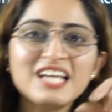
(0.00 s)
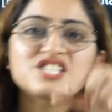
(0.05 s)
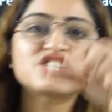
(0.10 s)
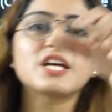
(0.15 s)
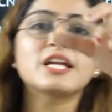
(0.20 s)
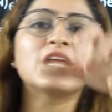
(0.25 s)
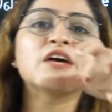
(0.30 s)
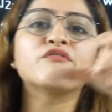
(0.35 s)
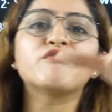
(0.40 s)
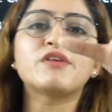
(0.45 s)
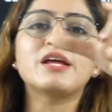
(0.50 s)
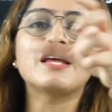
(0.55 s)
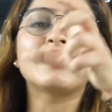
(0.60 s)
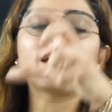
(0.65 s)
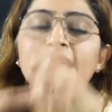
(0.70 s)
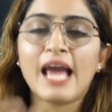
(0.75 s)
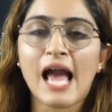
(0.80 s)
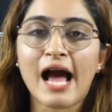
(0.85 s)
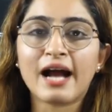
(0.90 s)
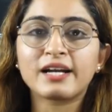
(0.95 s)
and every
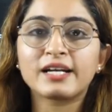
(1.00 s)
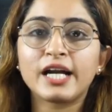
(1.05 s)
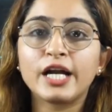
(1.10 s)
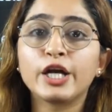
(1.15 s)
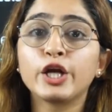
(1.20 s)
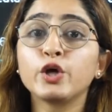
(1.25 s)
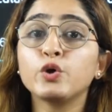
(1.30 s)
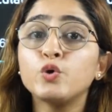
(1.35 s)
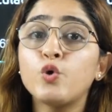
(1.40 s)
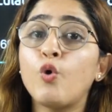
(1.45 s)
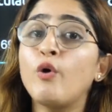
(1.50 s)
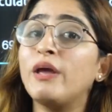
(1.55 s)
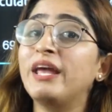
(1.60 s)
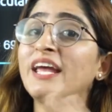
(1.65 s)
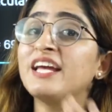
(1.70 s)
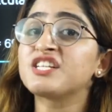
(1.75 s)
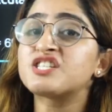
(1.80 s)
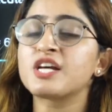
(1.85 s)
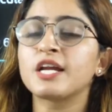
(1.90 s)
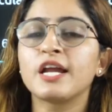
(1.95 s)
reactant, you know each
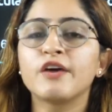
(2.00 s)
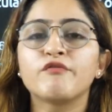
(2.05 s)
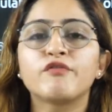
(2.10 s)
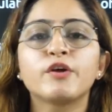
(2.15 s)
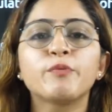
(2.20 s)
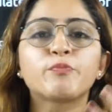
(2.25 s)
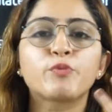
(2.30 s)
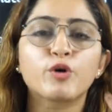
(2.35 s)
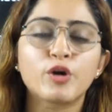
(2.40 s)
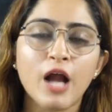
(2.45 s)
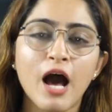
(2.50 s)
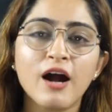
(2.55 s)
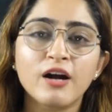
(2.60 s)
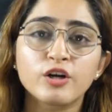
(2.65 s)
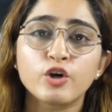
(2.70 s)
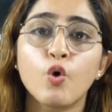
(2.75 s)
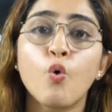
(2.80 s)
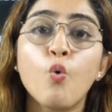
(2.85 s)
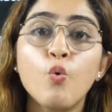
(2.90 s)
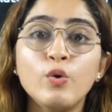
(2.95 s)
and every product,
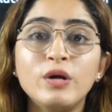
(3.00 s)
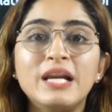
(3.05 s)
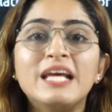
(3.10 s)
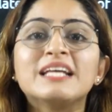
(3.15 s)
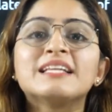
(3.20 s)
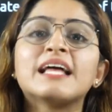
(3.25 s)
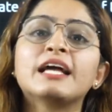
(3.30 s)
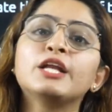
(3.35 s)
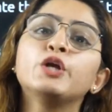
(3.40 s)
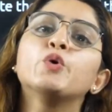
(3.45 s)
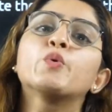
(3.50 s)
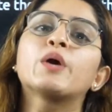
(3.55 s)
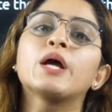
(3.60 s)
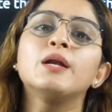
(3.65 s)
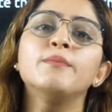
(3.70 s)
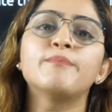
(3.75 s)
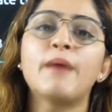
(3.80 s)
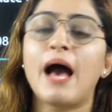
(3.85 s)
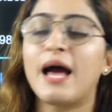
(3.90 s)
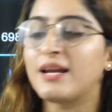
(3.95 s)
only then you can
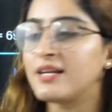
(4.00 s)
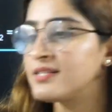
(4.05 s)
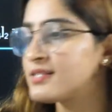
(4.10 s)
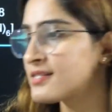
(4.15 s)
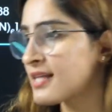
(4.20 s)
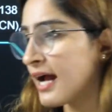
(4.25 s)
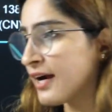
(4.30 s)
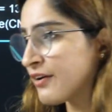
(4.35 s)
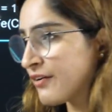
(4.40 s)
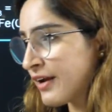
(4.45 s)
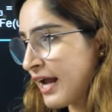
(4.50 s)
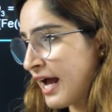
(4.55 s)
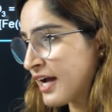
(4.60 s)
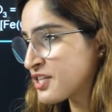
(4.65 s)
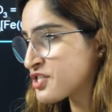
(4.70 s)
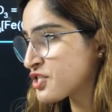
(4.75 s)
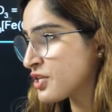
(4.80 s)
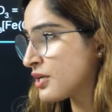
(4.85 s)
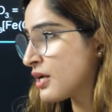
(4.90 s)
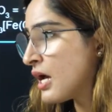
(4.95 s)
balance that
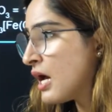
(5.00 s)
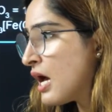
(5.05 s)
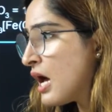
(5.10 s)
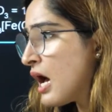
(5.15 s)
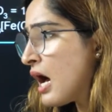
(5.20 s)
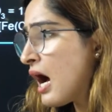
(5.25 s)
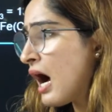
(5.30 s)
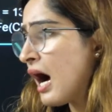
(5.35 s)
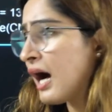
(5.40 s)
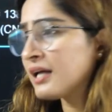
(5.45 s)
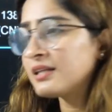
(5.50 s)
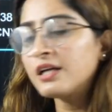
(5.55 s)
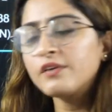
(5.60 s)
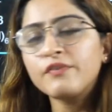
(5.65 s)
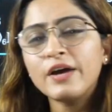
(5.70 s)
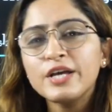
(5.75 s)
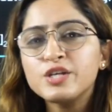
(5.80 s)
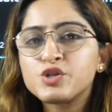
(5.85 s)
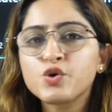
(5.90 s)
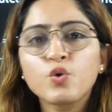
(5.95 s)
reaction.
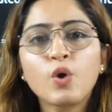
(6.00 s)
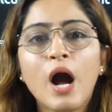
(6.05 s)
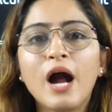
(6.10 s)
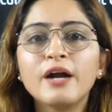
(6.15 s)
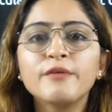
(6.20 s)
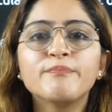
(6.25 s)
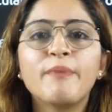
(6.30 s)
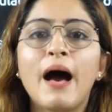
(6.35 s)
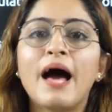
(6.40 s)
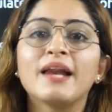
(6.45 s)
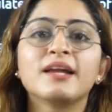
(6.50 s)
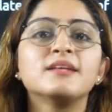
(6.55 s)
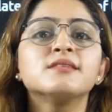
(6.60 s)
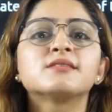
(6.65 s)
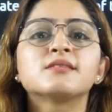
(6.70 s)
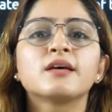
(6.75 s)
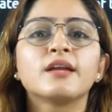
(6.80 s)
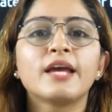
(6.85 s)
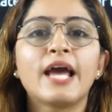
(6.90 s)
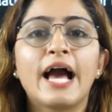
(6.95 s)
Otherwise, you can't balance a
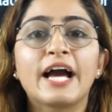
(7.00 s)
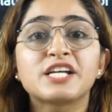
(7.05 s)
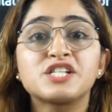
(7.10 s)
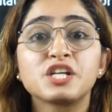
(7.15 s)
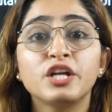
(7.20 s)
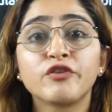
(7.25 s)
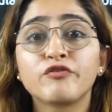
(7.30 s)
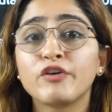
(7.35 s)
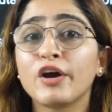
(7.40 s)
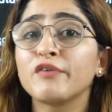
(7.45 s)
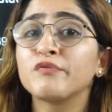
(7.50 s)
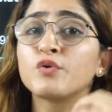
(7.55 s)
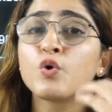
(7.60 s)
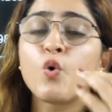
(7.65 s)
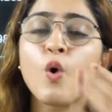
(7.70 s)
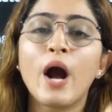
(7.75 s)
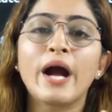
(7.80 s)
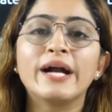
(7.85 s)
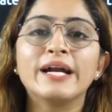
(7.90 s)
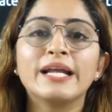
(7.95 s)
reaction if you have no
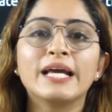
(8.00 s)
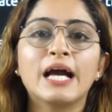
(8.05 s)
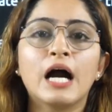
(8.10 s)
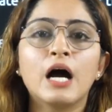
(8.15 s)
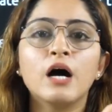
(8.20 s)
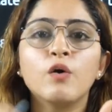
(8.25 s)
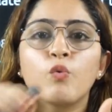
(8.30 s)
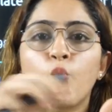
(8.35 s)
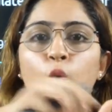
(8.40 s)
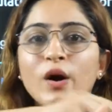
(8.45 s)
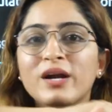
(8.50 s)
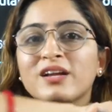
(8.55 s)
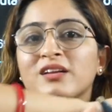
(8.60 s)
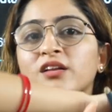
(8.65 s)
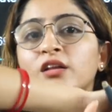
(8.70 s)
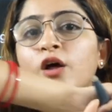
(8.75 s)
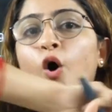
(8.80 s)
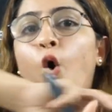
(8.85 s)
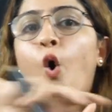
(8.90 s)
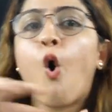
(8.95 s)
idea what
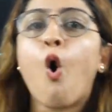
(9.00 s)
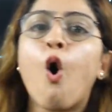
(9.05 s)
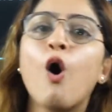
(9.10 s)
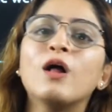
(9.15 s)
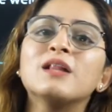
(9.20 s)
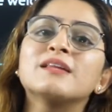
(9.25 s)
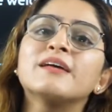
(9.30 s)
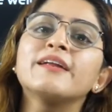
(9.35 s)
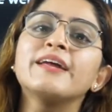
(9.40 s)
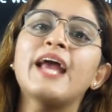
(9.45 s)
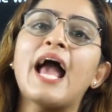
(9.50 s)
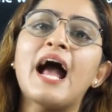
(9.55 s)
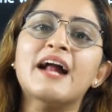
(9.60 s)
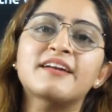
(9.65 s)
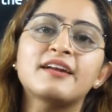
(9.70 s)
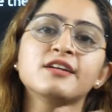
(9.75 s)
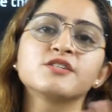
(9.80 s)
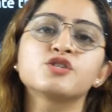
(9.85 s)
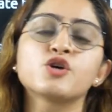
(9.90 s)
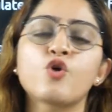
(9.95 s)
are all the
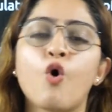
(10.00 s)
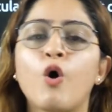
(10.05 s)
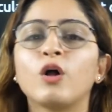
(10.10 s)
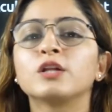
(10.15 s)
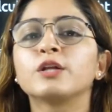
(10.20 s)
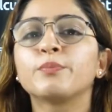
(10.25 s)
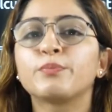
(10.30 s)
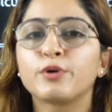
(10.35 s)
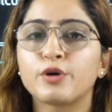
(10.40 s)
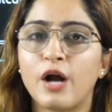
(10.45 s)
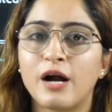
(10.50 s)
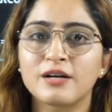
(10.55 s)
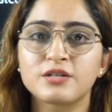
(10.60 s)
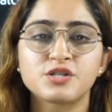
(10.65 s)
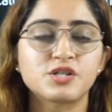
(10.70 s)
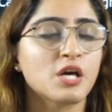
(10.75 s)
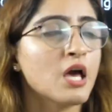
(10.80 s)
reactants and all the products.